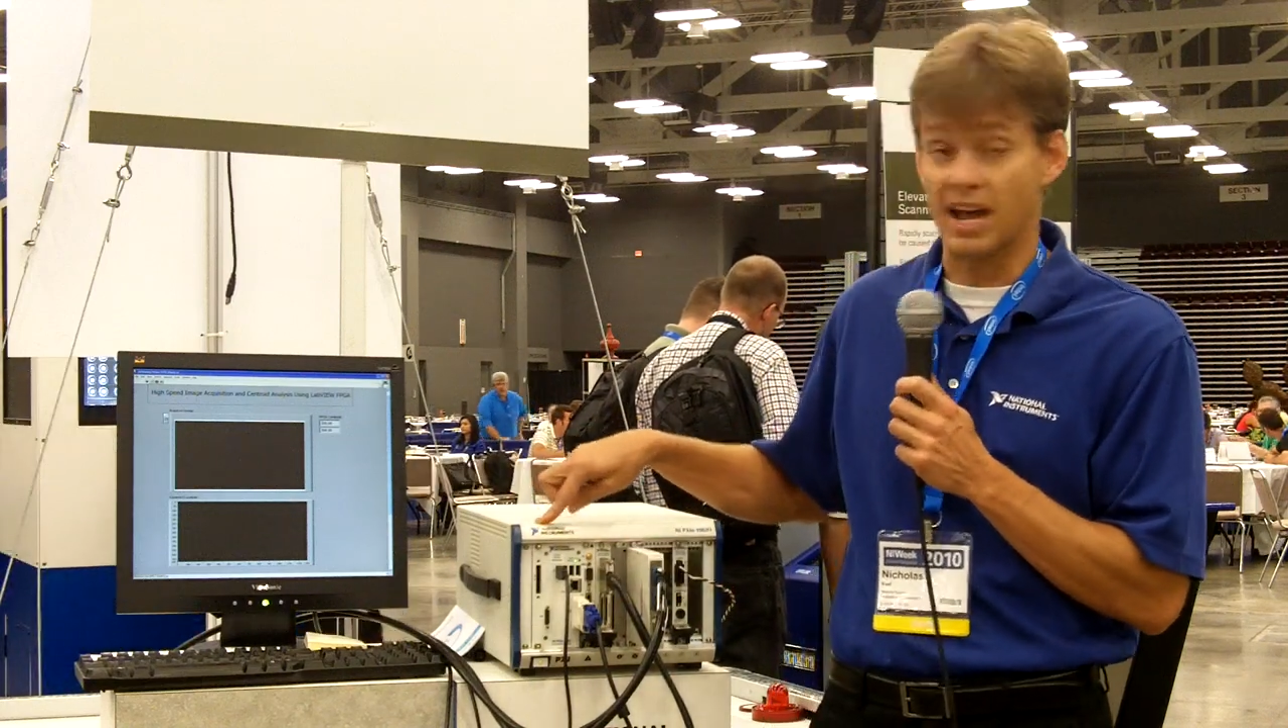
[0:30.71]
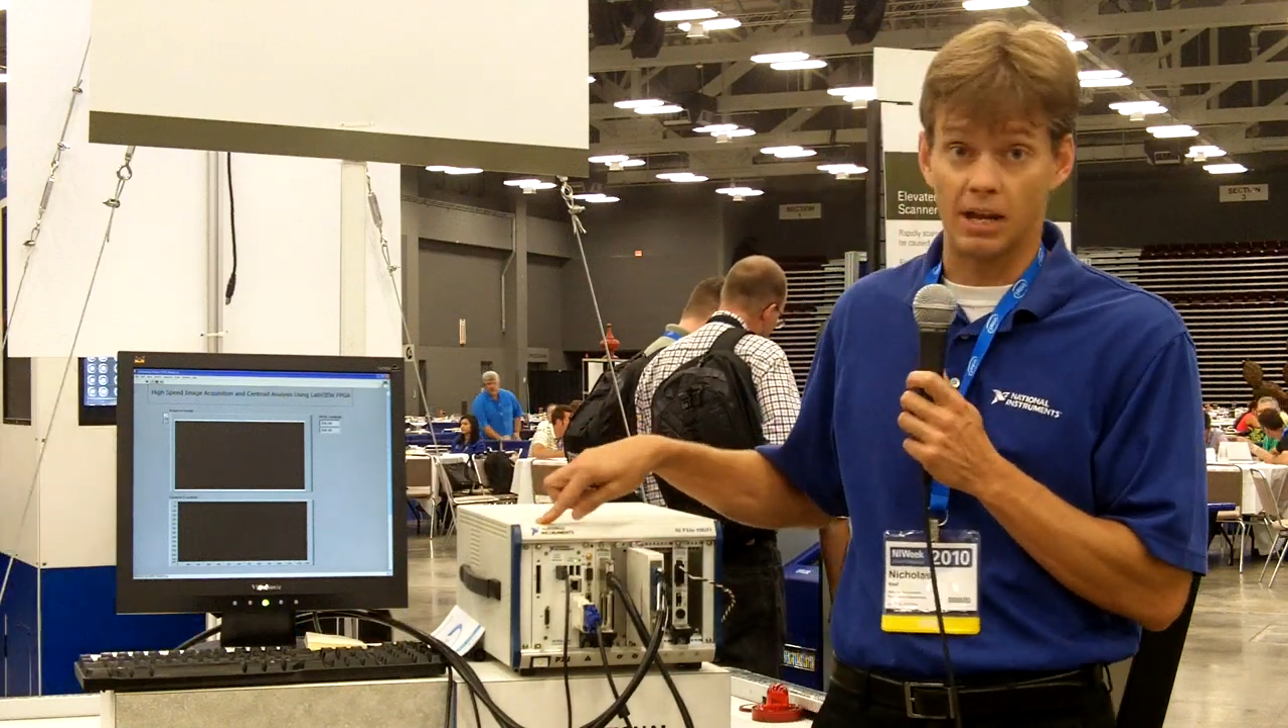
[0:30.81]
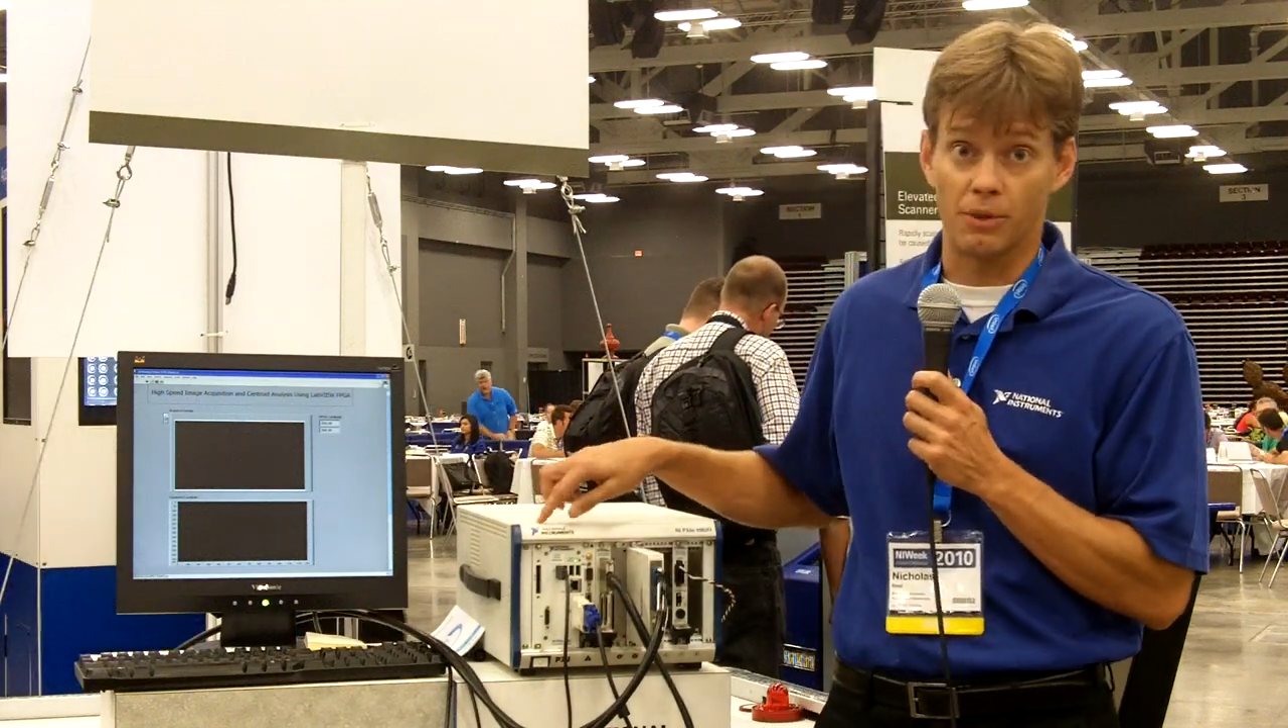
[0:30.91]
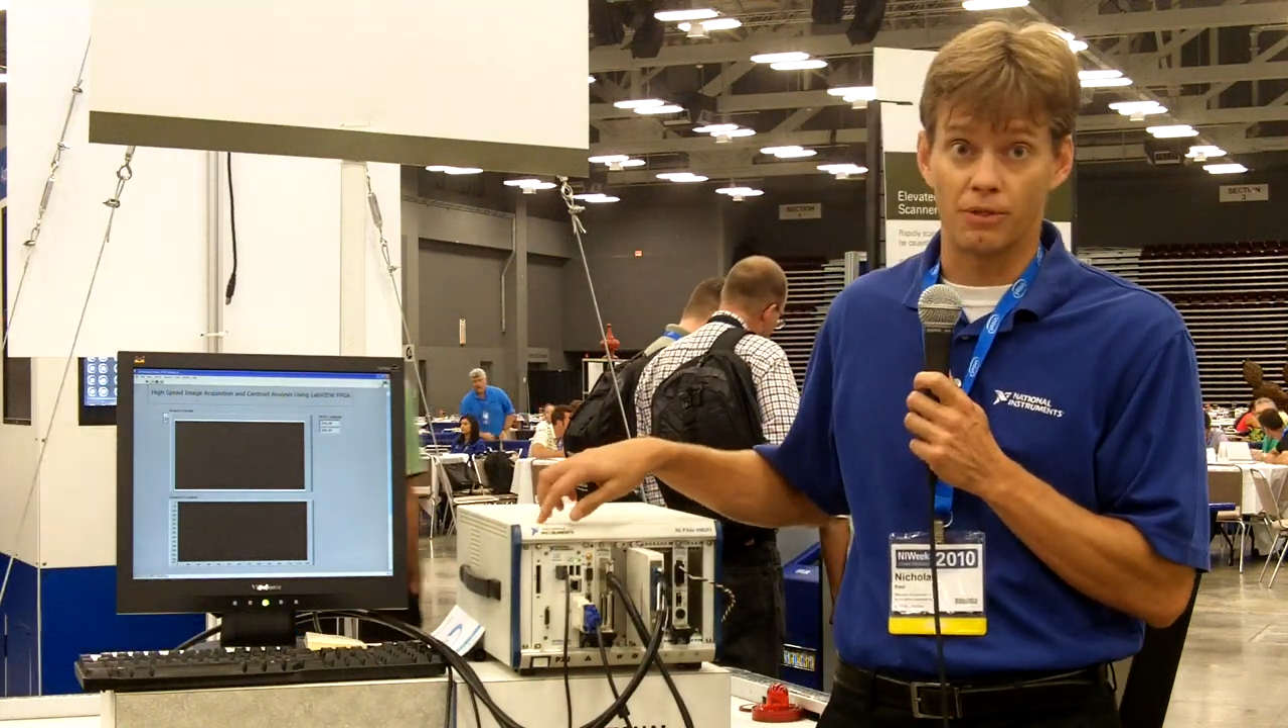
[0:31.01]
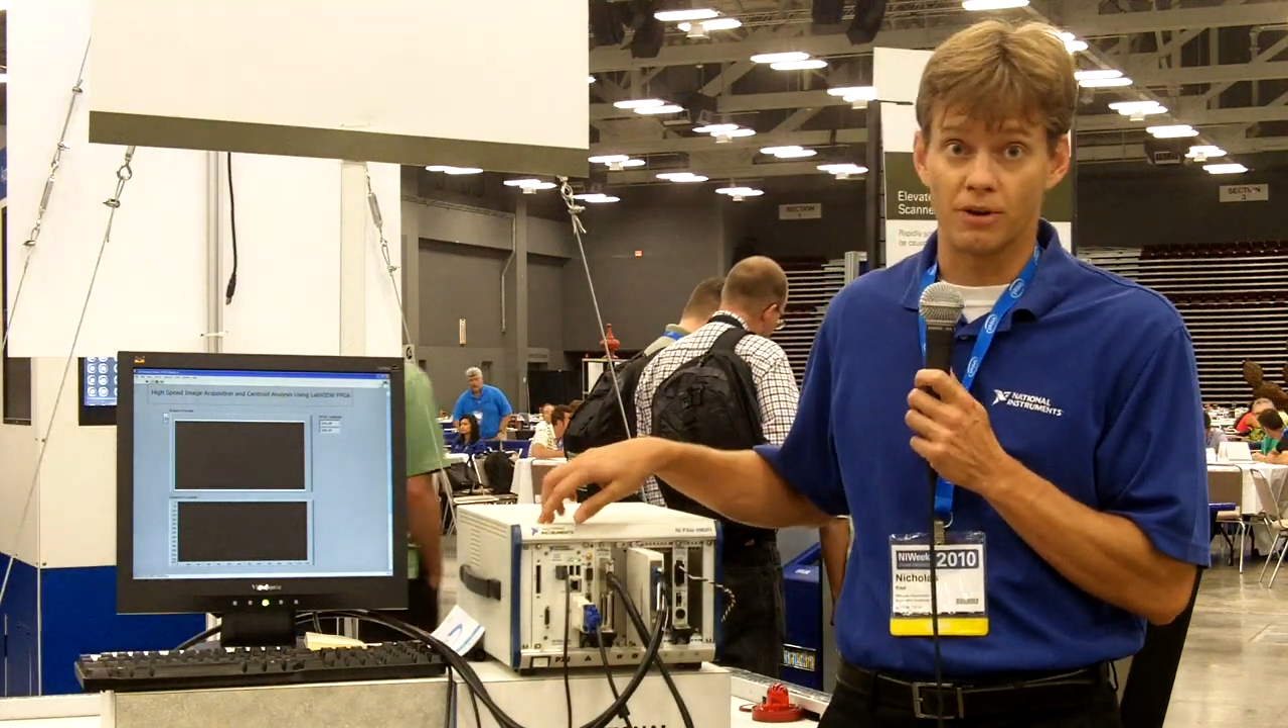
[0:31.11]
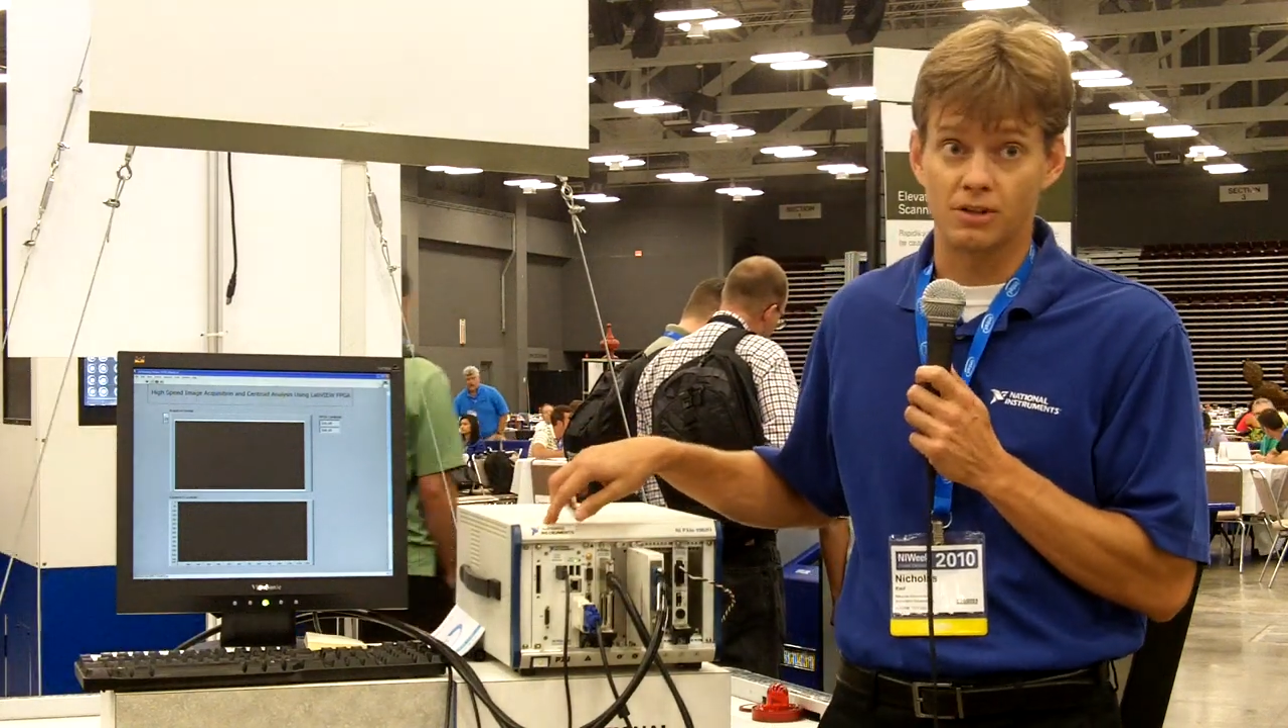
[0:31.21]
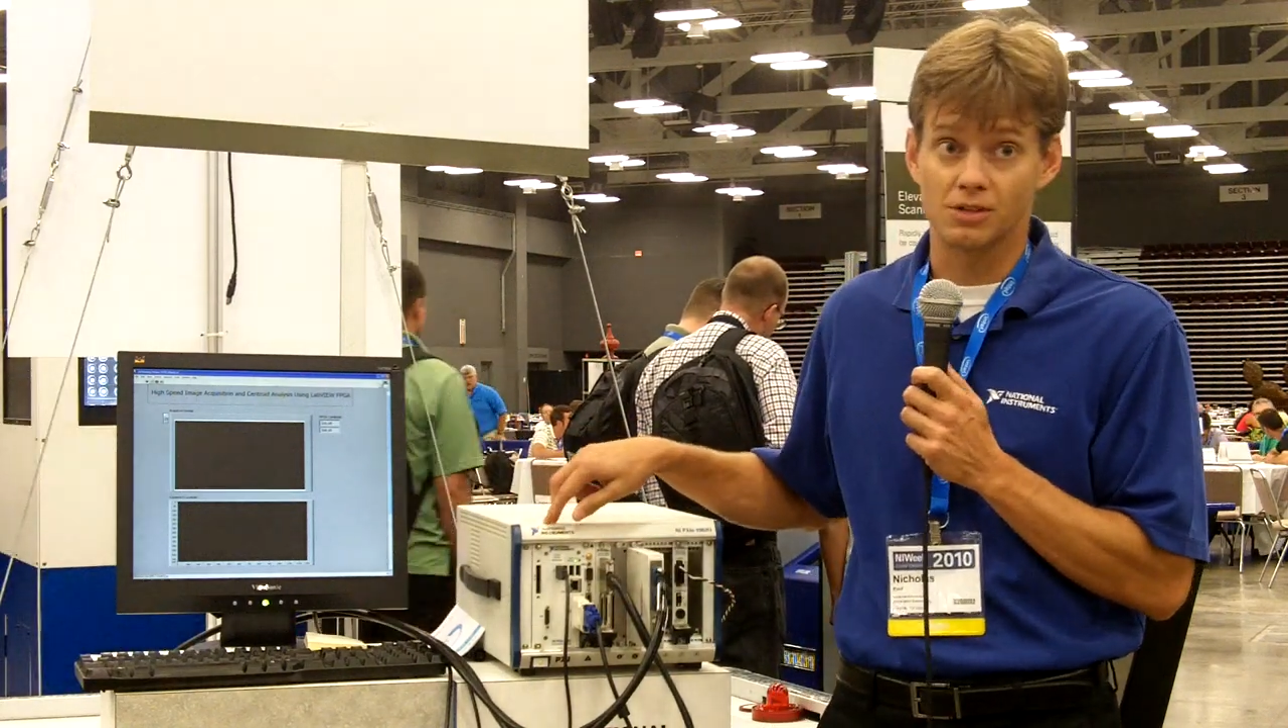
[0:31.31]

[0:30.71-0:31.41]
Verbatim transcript: 8130,